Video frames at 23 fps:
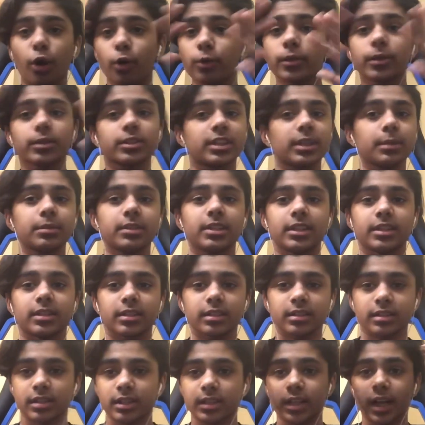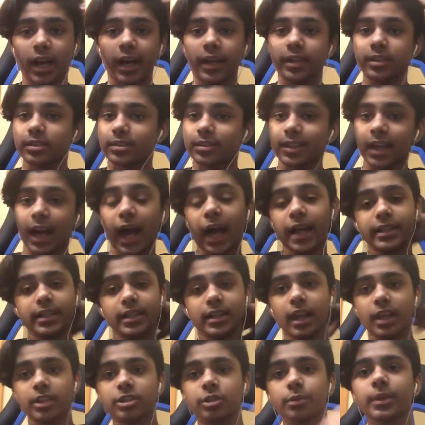those team seasons, and I, I did that
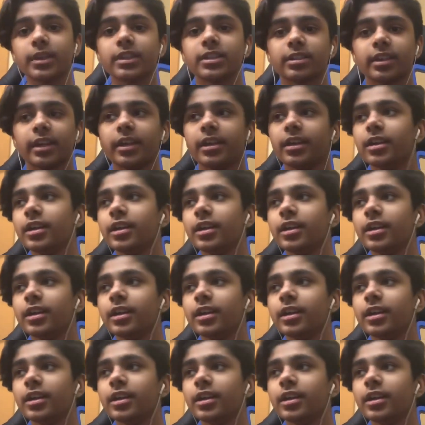so easily,